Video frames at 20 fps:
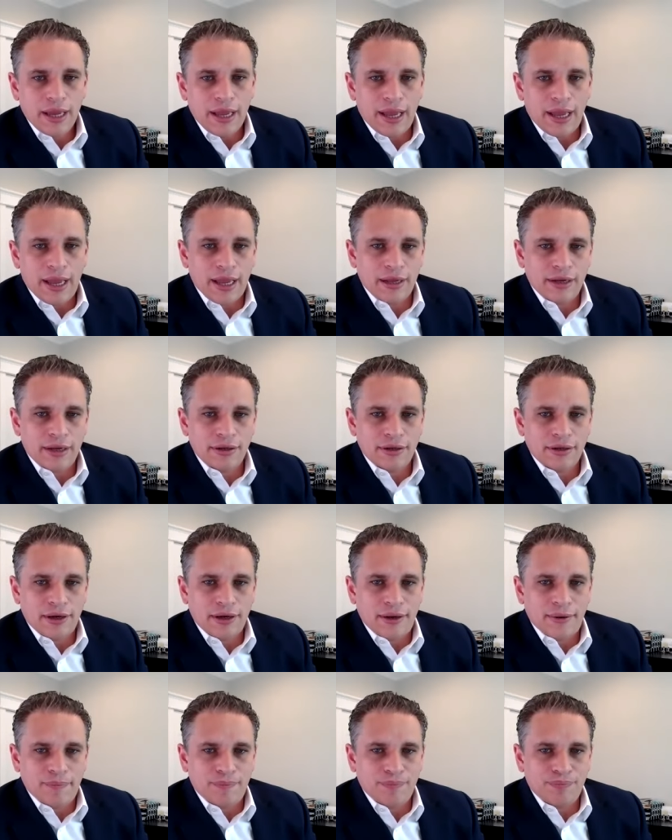And
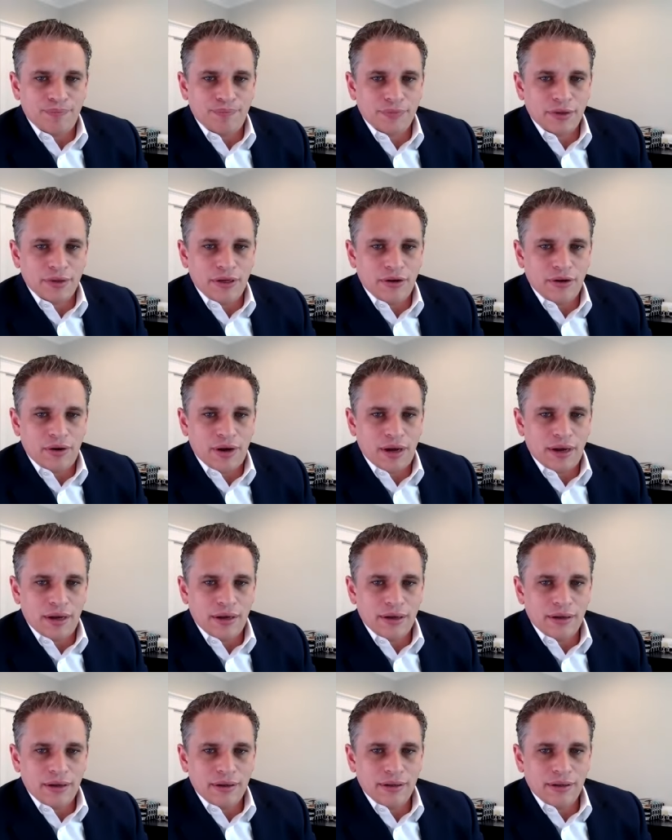um, you know
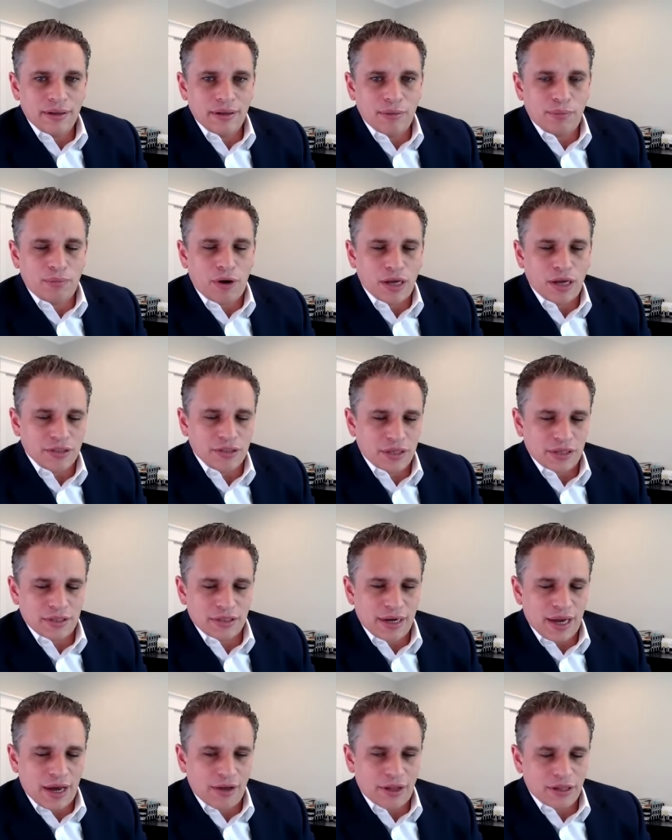the process
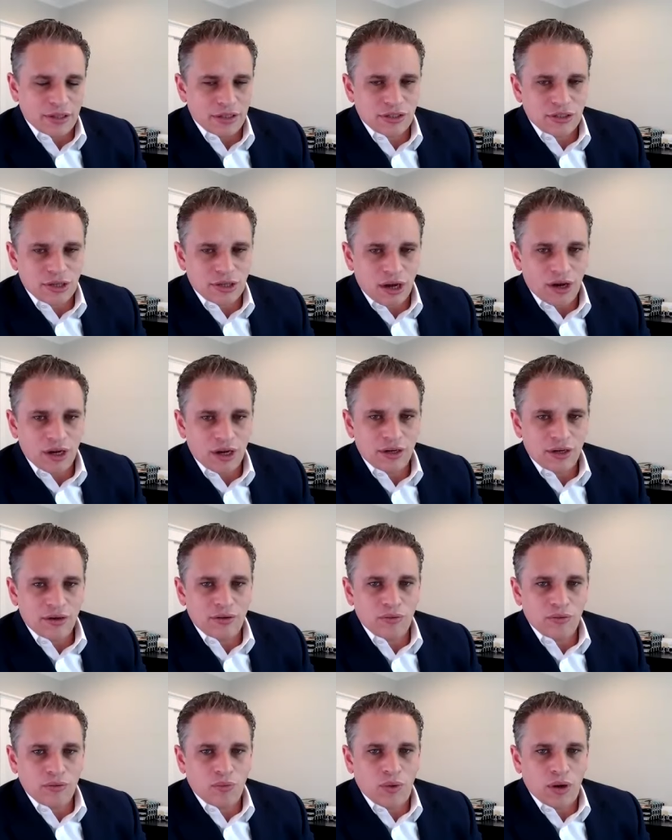on how that's
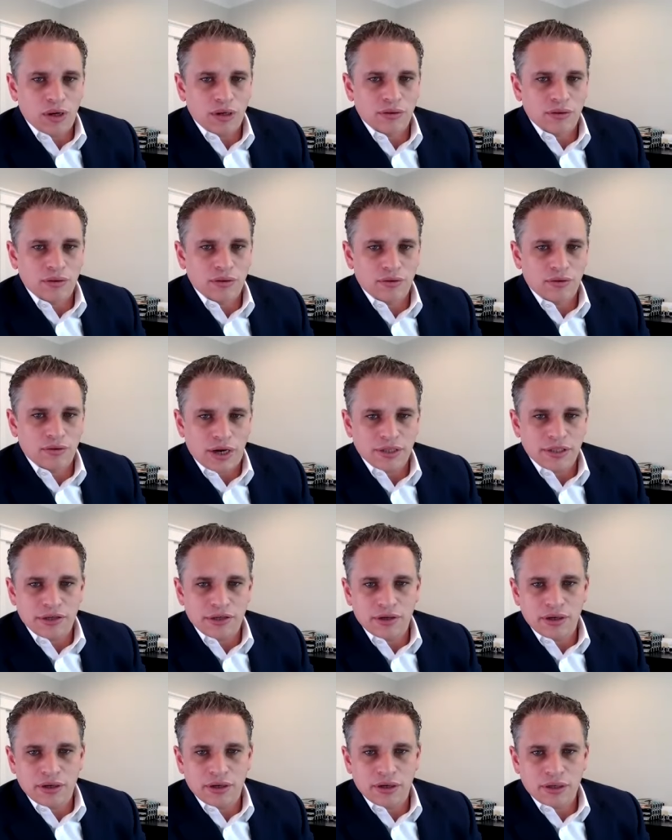done, what
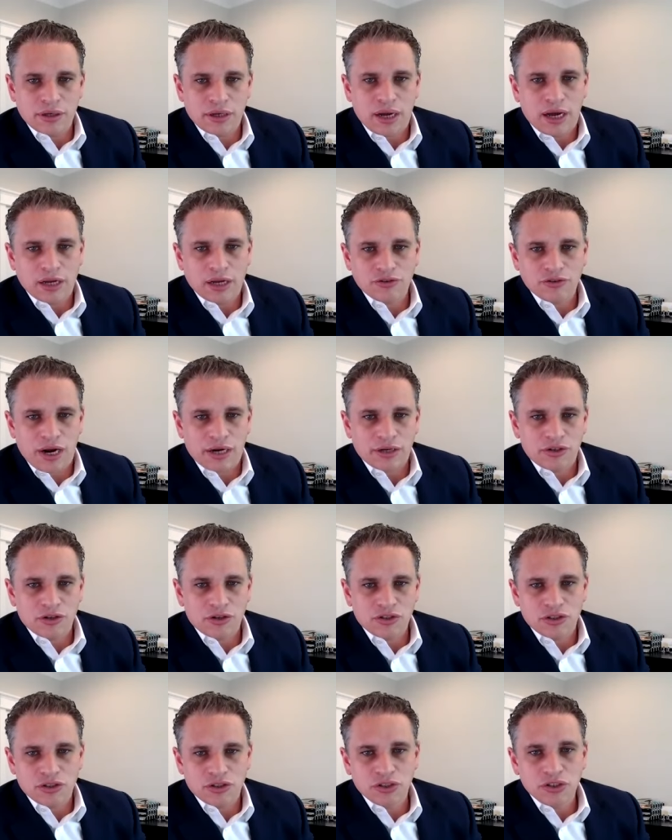criteria
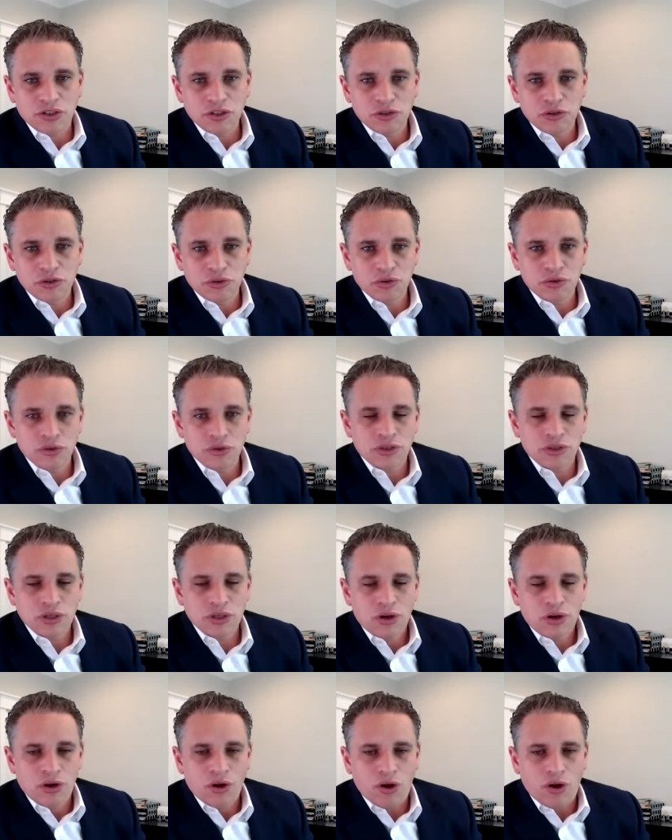contractors should use,
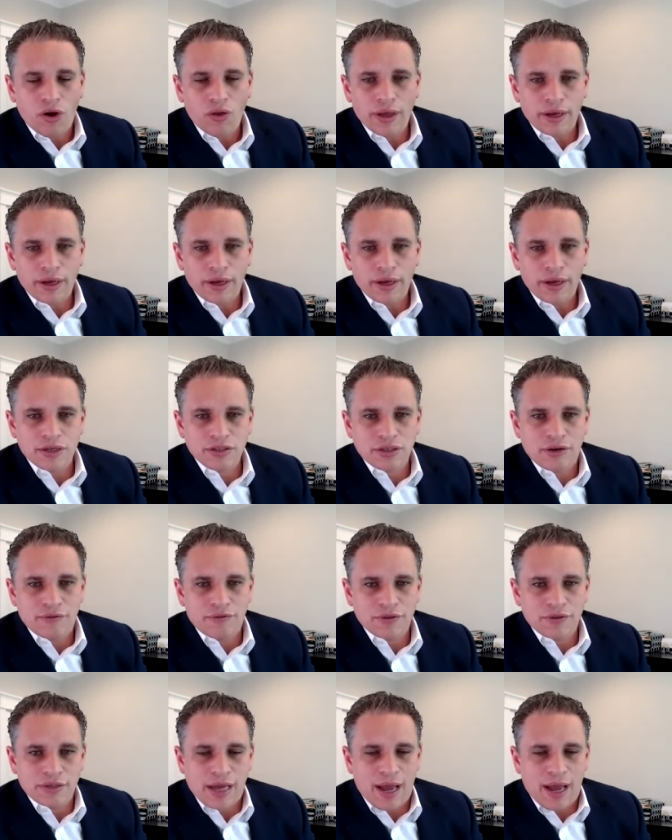all that kind of stuff
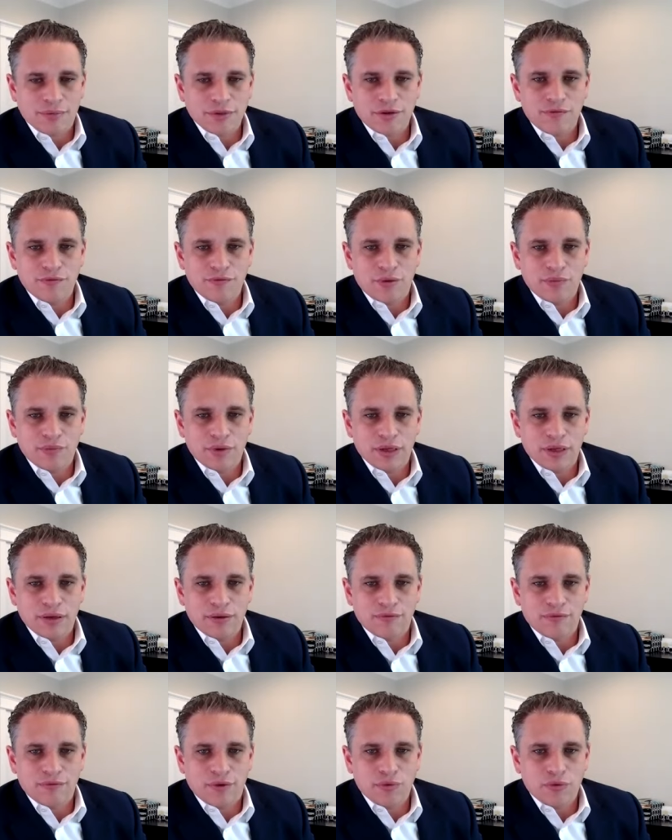is absent from the
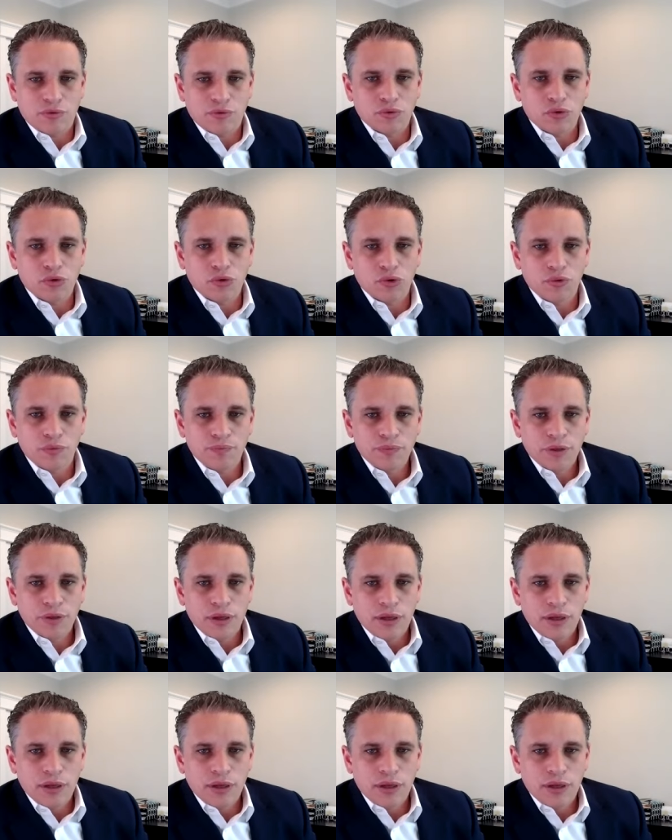from the rule.